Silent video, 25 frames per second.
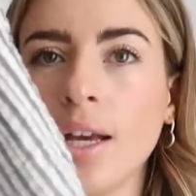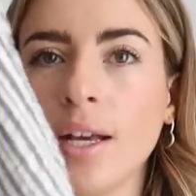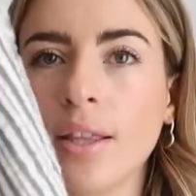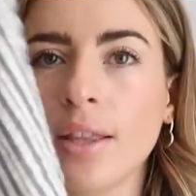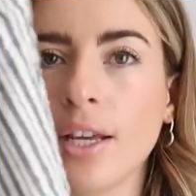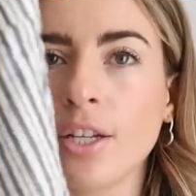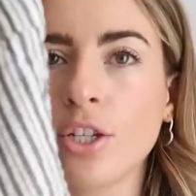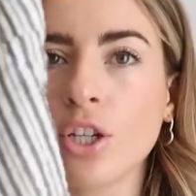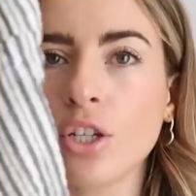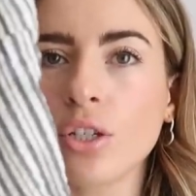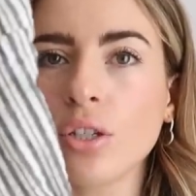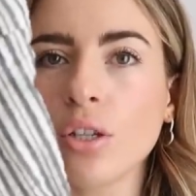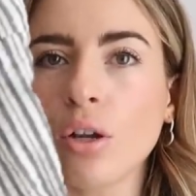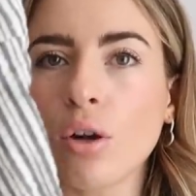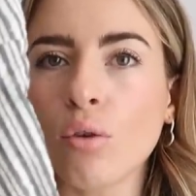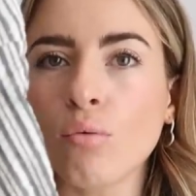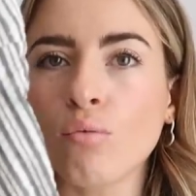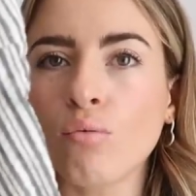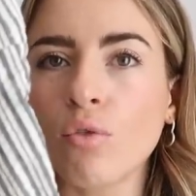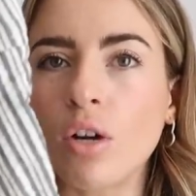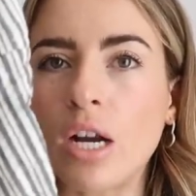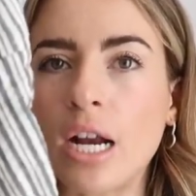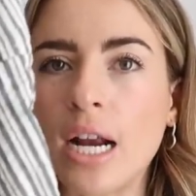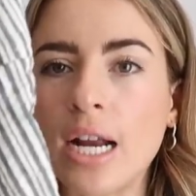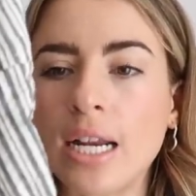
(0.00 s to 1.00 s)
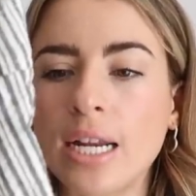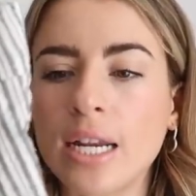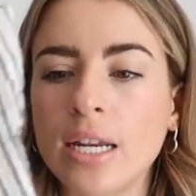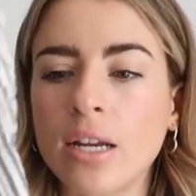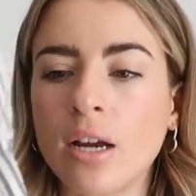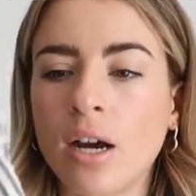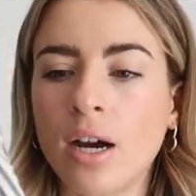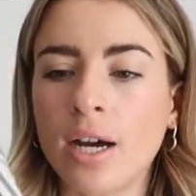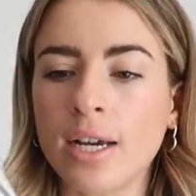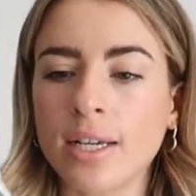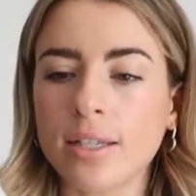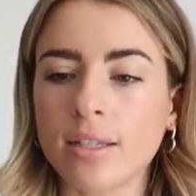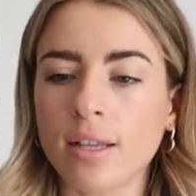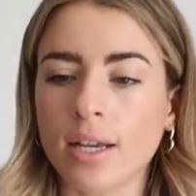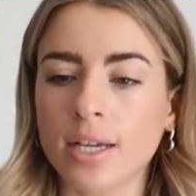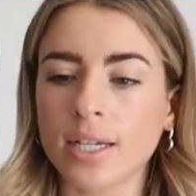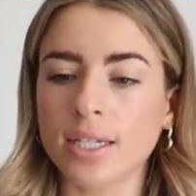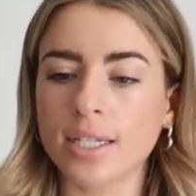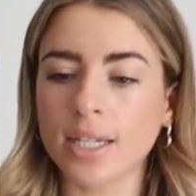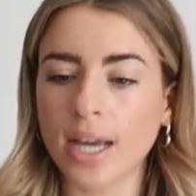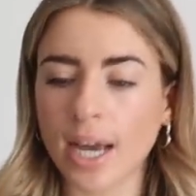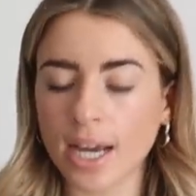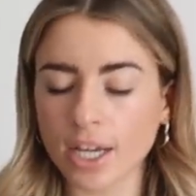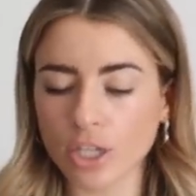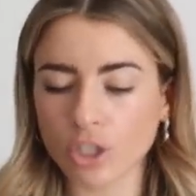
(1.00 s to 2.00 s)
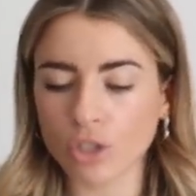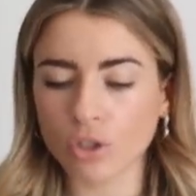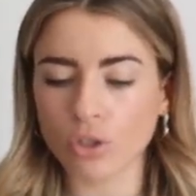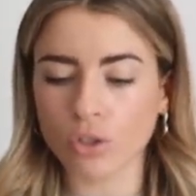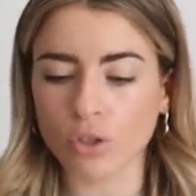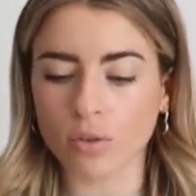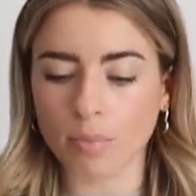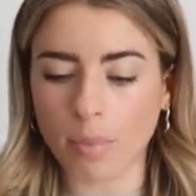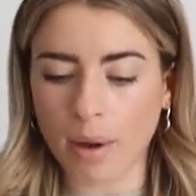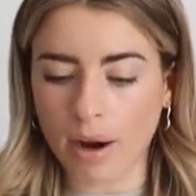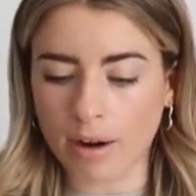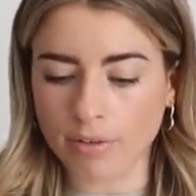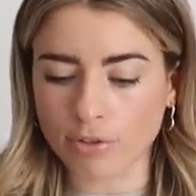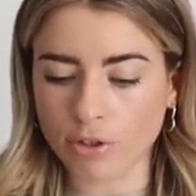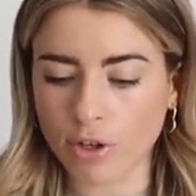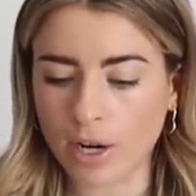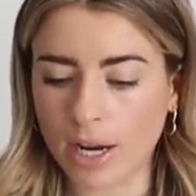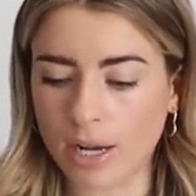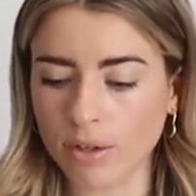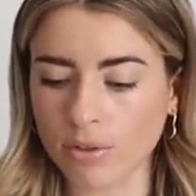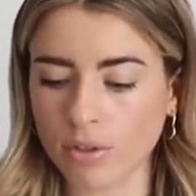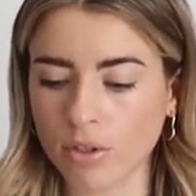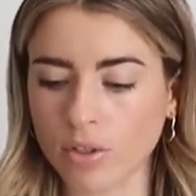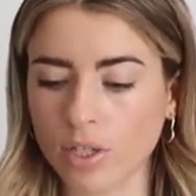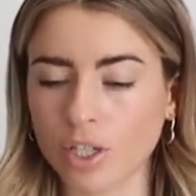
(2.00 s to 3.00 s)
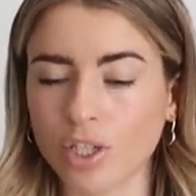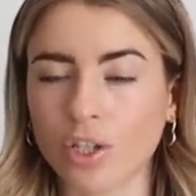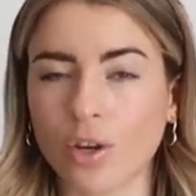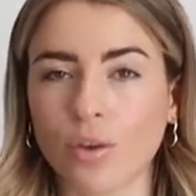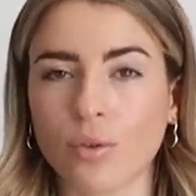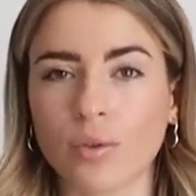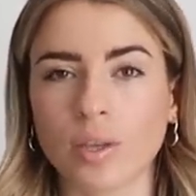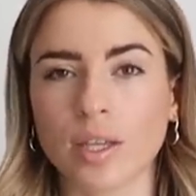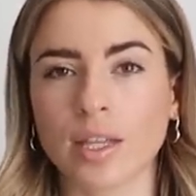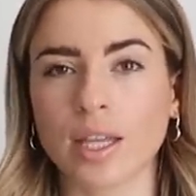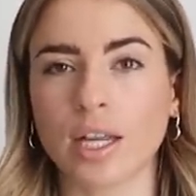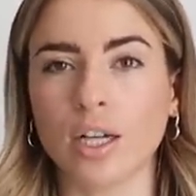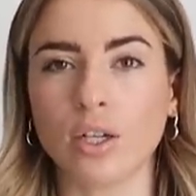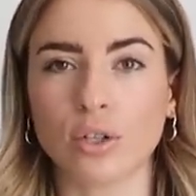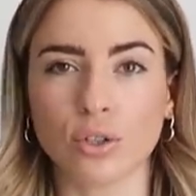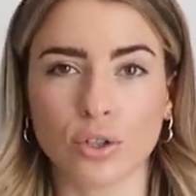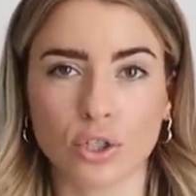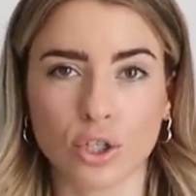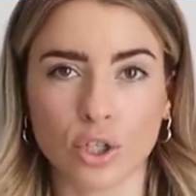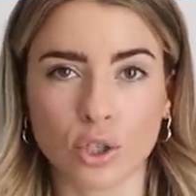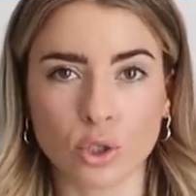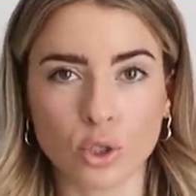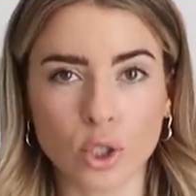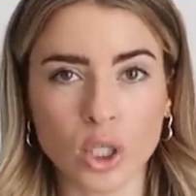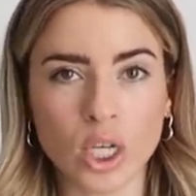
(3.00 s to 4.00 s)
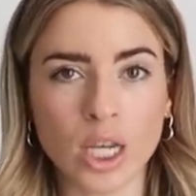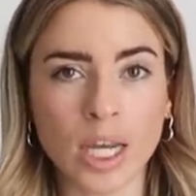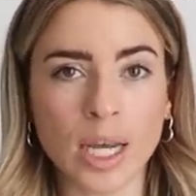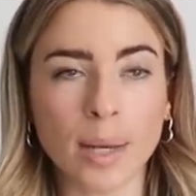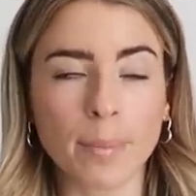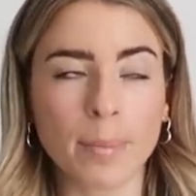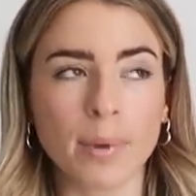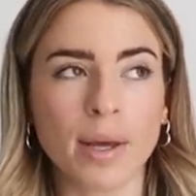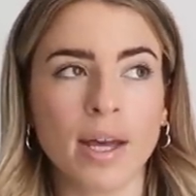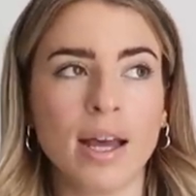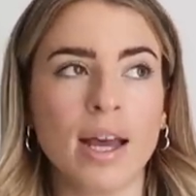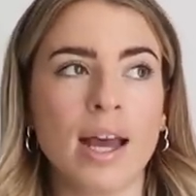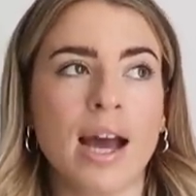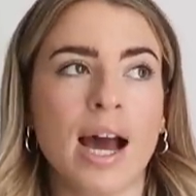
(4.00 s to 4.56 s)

They're just a really nice, like, textured pair of trousers. I don't think they look too cheap.